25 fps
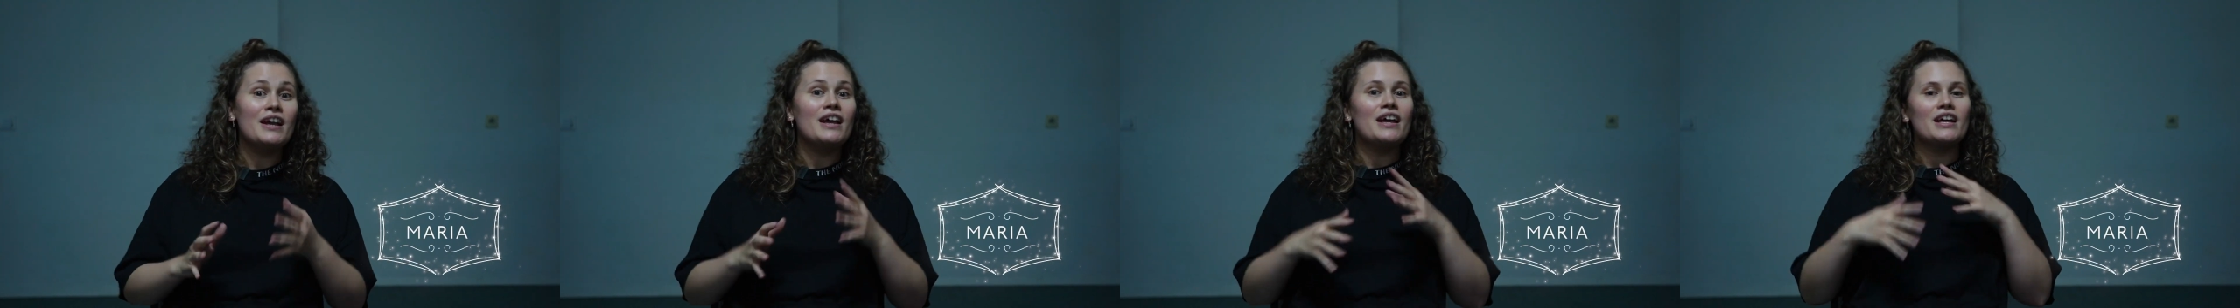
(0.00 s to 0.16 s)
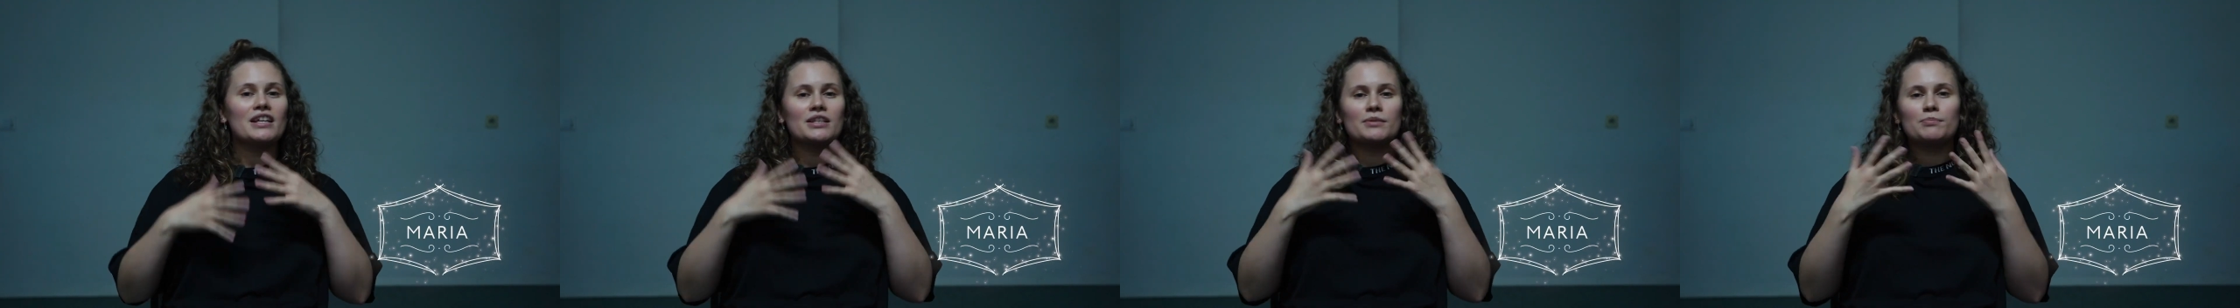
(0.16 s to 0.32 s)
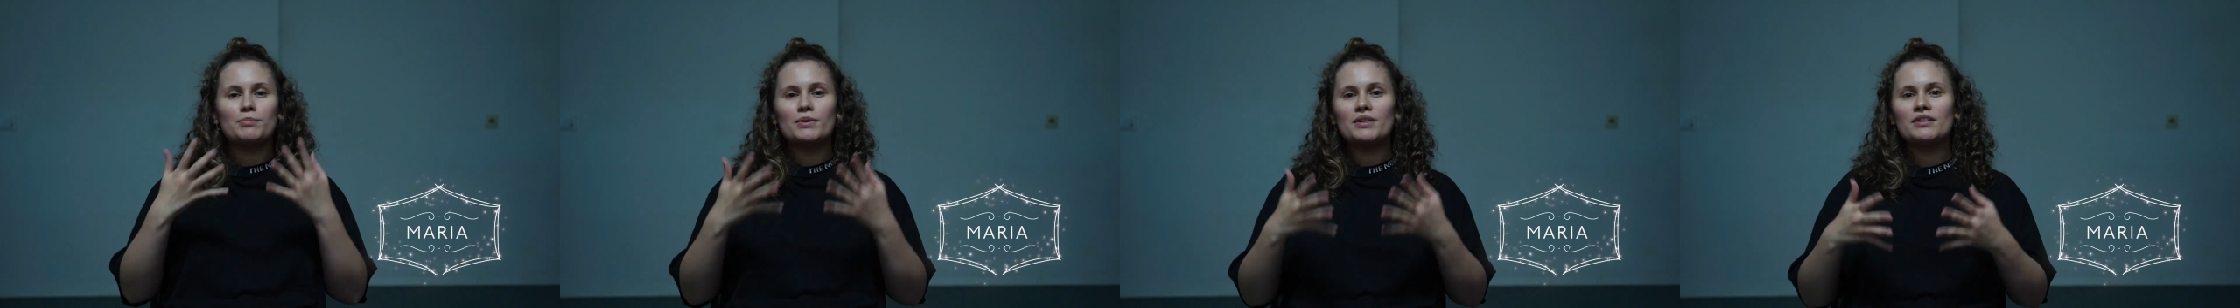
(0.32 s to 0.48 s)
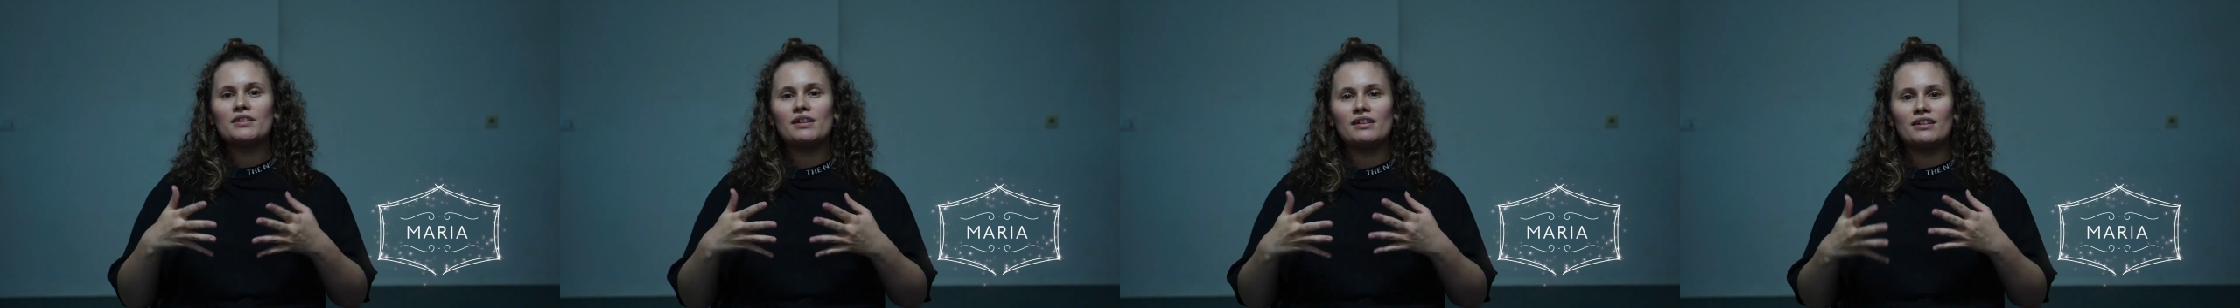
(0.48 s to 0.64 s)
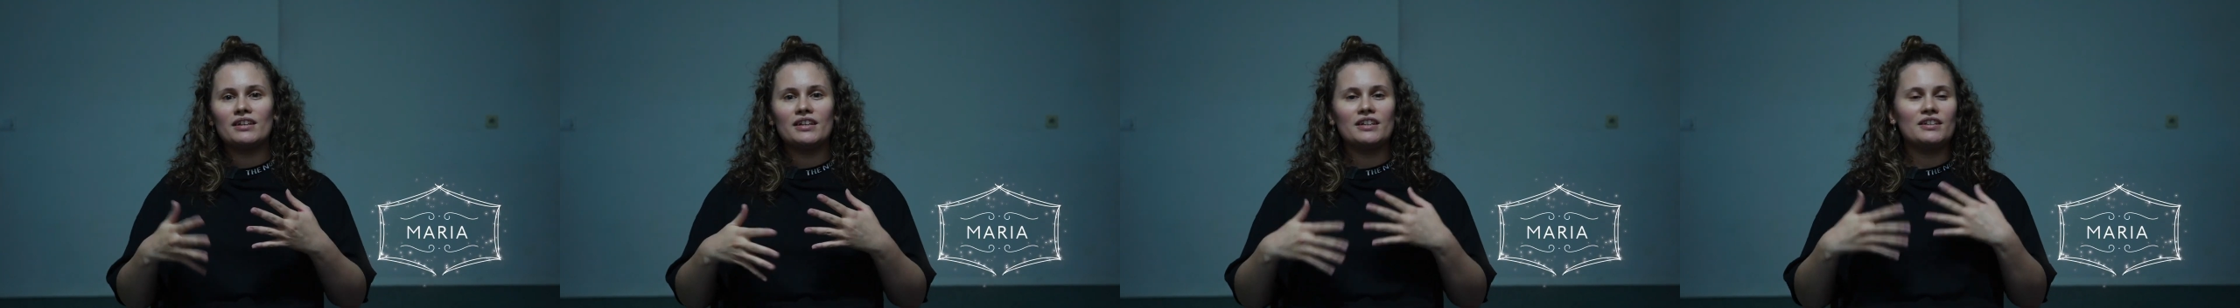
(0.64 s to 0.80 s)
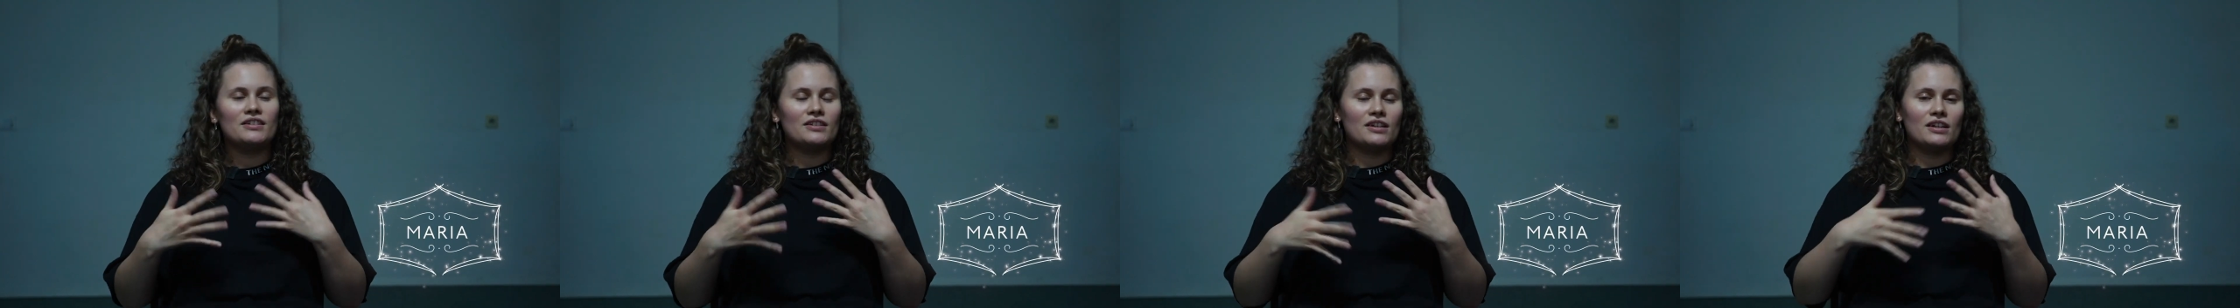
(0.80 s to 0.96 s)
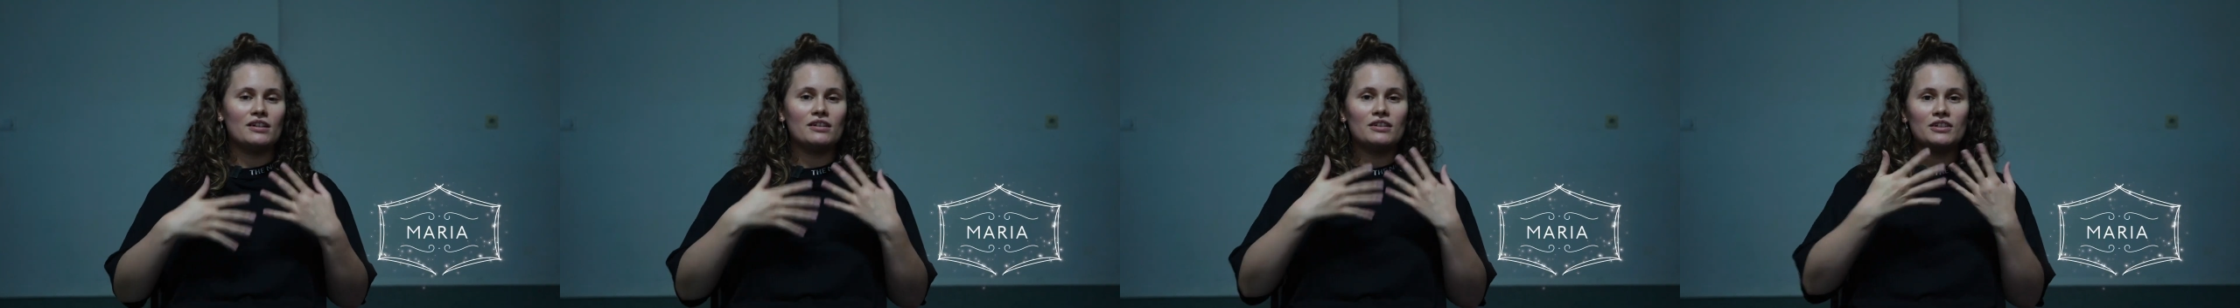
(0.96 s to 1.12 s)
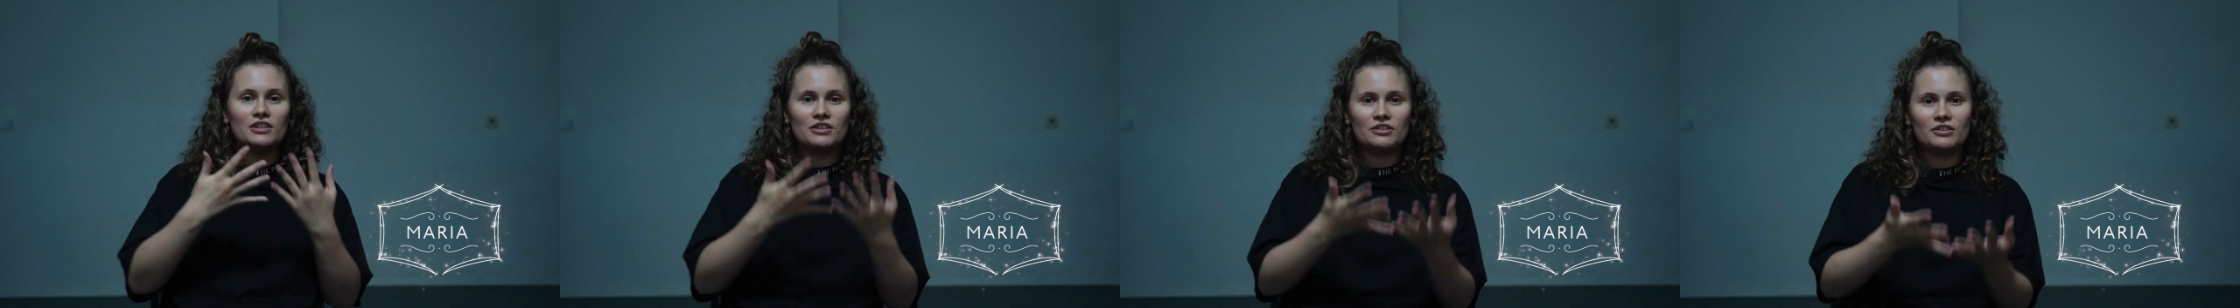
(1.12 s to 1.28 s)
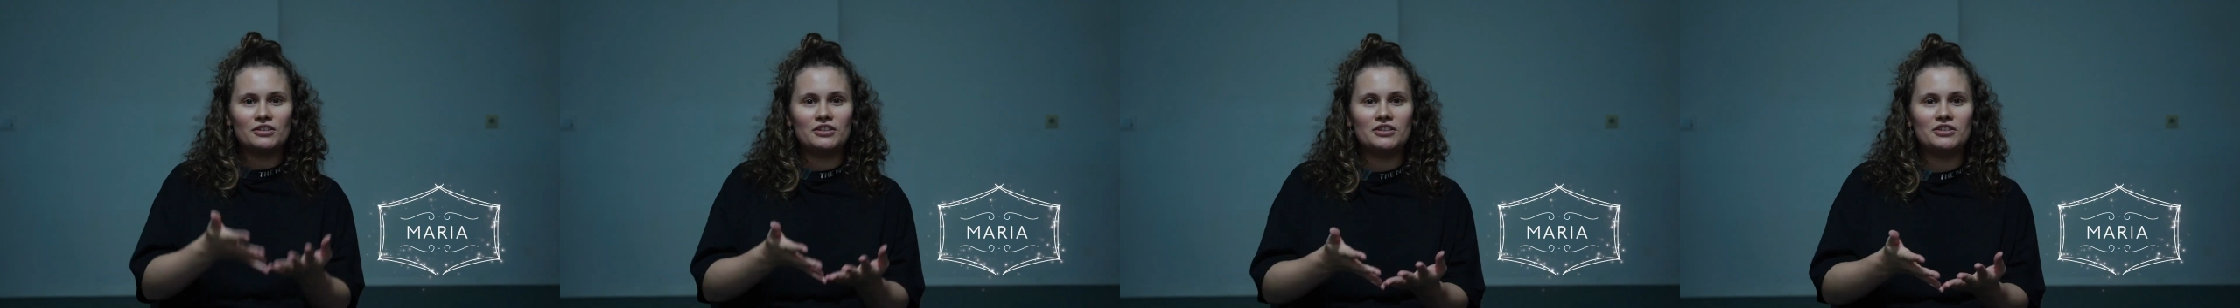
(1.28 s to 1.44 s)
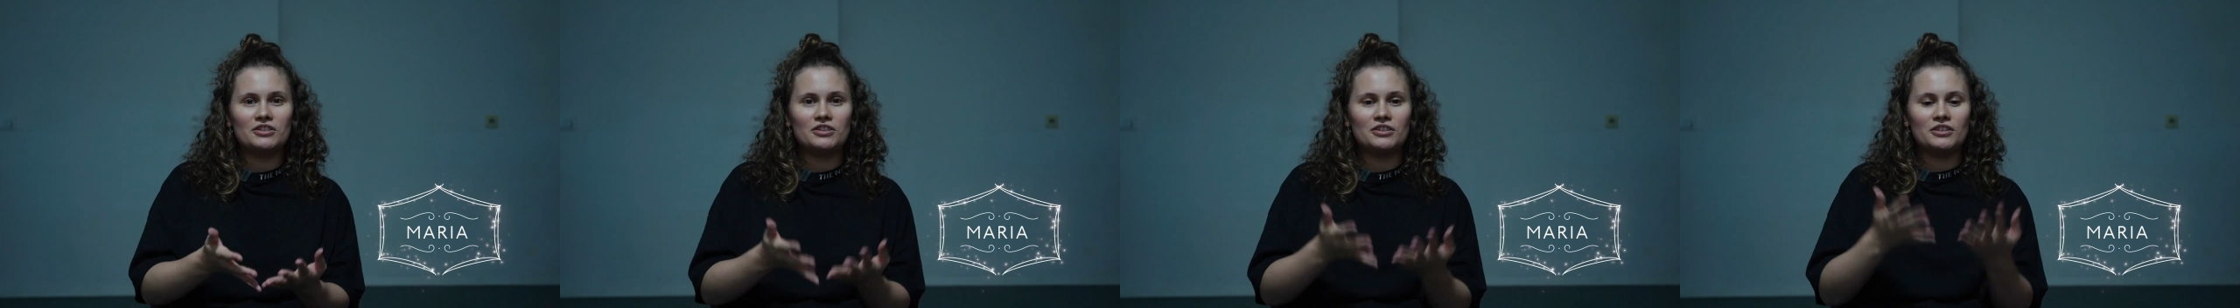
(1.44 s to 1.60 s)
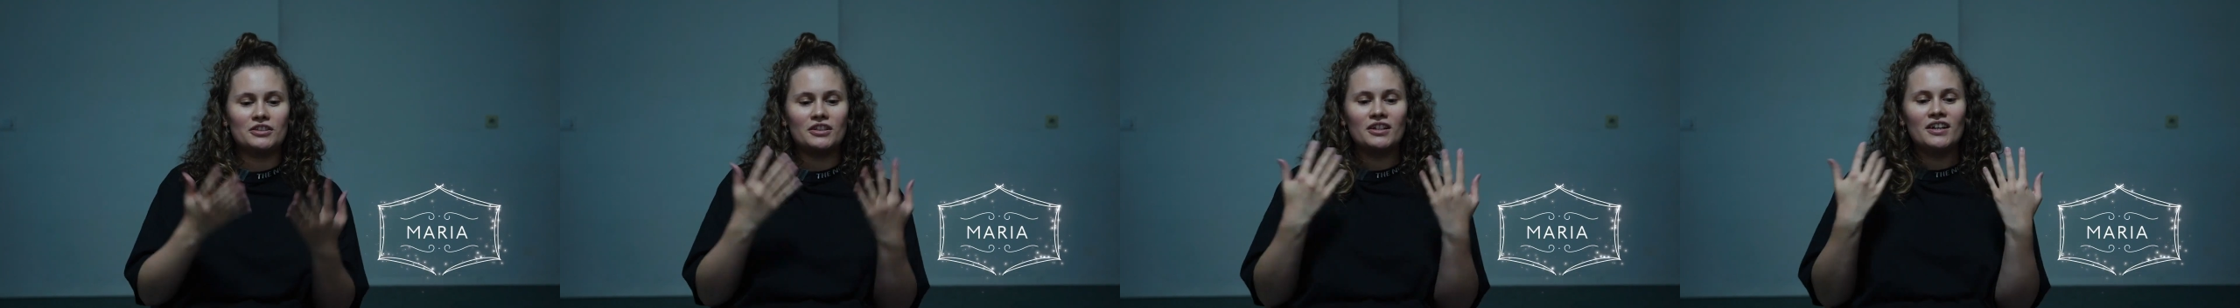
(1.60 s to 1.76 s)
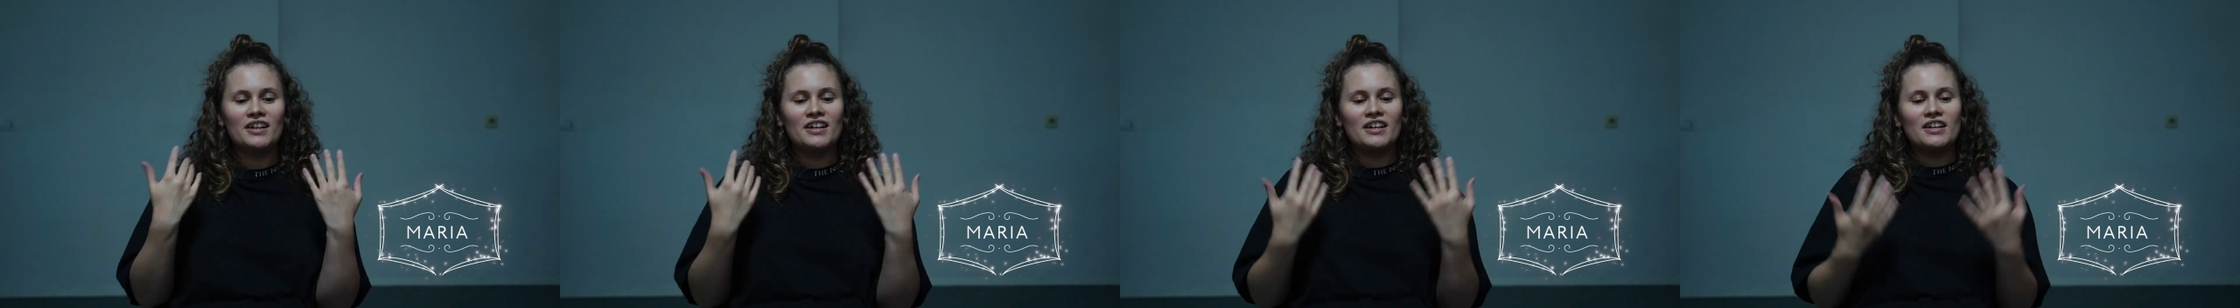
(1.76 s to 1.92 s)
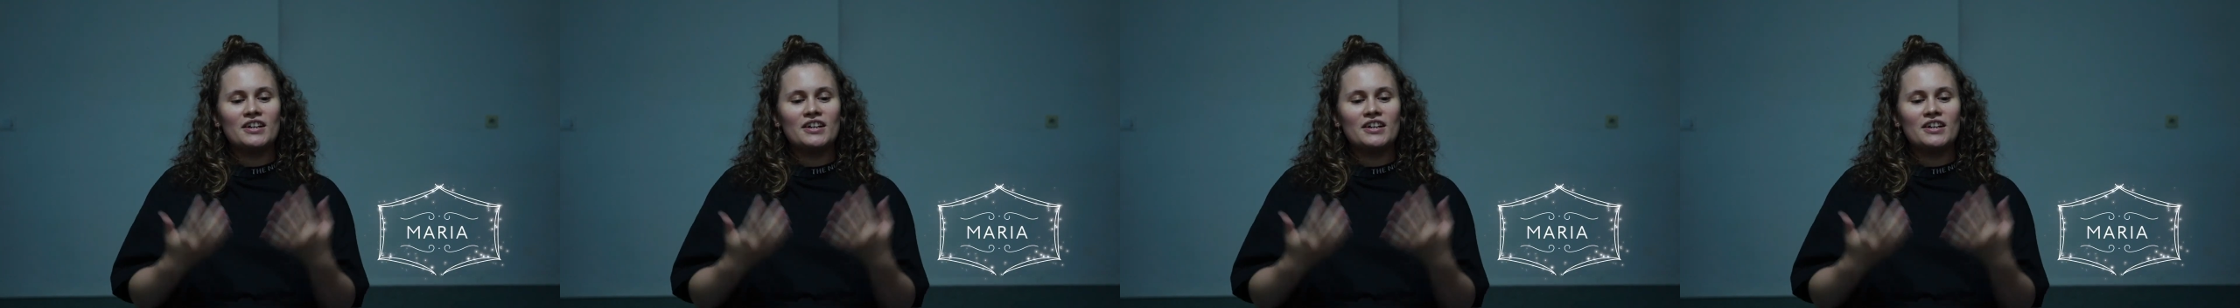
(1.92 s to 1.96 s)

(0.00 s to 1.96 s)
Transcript: especially in the literature.